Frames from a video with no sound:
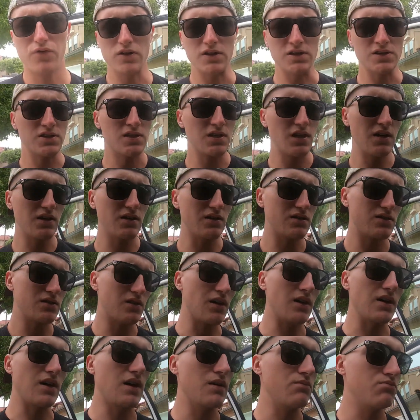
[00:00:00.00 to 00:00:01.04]
these things,
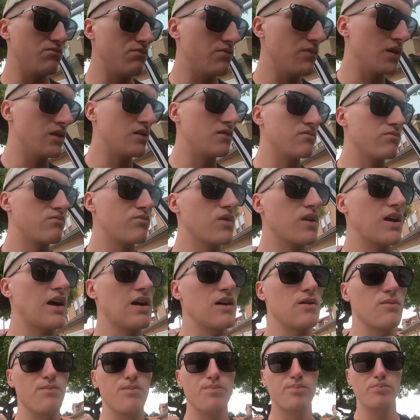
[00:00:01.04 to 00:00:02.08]
like it kind
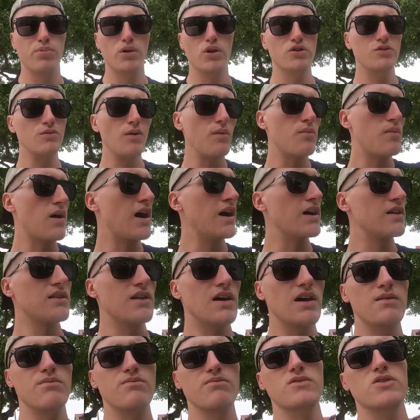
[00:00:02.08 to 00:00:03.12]
of blows my mind
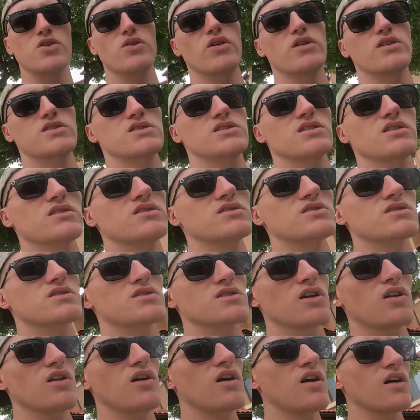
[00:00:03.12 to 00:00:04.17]
that Toyota still uses
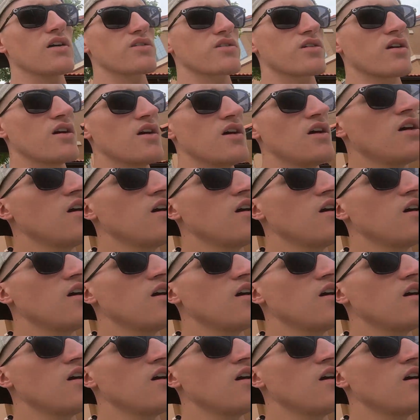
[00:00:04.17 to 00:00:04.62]
cloth,